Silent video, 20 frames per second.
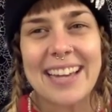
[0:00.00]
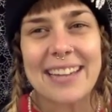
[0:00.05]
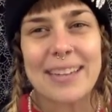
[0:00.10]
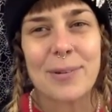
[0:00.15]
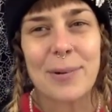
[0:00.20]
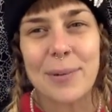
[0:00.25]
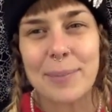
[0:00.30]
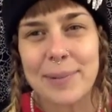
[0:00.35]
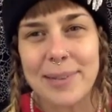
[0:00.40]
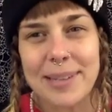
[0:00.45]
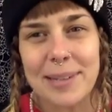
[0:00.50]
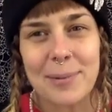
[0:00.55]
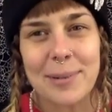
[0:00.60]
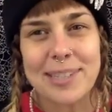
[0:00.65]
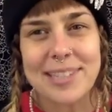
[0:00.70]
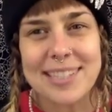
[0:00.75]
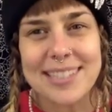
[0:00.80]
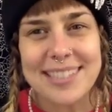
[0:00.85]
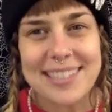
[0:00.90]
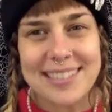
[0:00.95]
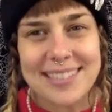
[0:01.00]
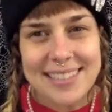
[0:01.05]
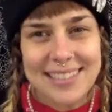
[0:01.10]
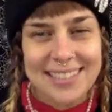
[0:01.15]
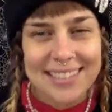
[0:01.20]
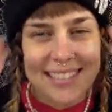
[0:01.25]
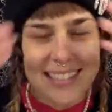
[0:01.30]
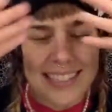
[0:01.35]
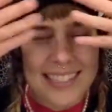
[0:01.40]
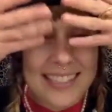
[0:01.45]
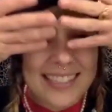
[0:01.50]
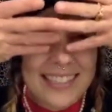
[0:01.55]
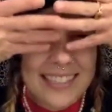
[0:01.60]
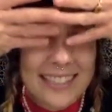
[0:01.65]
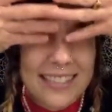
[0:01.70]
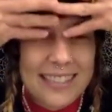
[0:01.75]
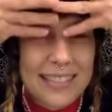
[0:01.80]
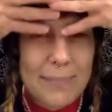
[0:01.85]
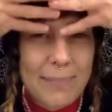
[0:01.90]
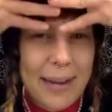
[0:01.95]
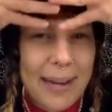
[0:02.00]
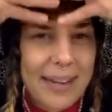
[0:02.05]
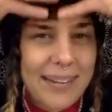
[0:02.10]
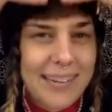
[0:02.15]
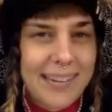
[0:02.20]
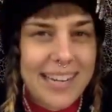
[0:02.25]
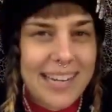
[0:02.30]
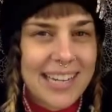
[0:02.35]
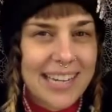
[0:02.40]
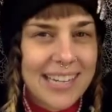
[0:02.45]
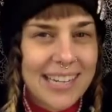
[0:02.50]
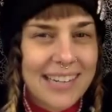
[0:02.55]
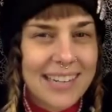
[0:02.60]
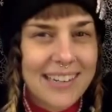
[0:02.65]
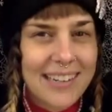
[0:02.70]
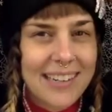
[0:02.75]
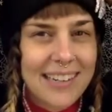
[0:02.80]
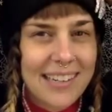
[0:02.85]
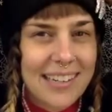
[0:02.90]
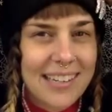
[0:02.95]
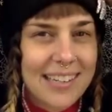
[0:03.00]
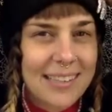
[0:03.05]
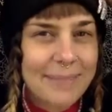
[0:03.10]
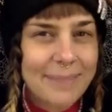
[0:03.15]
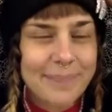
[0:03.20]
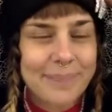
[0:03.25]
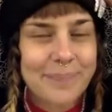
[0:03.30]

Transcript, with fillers: normally we just exist in this little spot right here.